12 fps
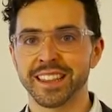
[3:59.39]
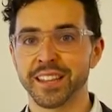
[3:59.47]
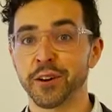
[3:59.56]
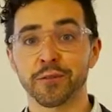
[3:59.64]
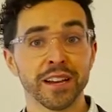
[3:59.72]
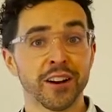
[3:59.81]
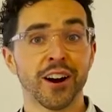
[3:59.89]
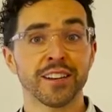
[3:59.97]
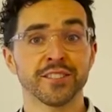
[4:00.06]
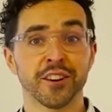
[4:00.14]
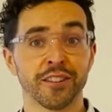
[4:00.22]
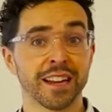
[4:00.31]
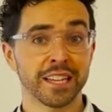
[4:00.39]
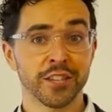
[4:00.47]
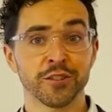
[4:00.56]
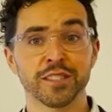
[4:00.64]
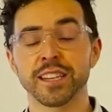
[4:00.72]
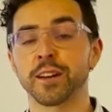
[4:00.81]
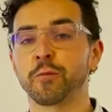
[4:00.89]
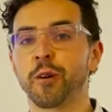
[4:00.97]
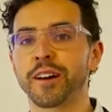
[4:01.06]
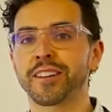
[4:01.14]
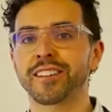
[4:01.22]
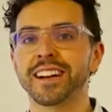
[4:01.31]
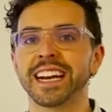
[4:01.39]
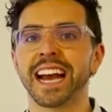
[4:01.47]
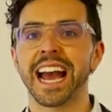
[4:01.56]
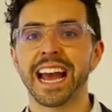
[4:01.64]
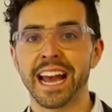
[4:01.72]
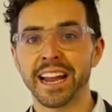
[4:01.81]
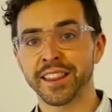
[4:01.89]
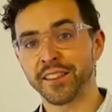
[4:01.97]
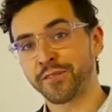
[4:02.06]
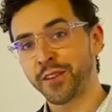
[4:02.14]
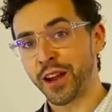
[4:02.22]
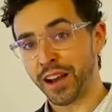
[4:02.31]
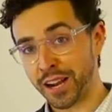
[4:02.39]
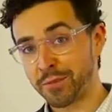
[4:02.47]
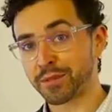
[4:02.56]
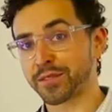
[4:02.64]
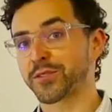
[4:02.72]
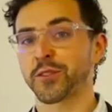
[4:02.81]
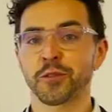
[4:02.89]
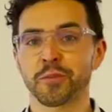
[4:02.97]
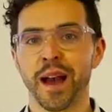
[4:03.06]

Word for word: the only costs are electricity and water, and few, a couple of solar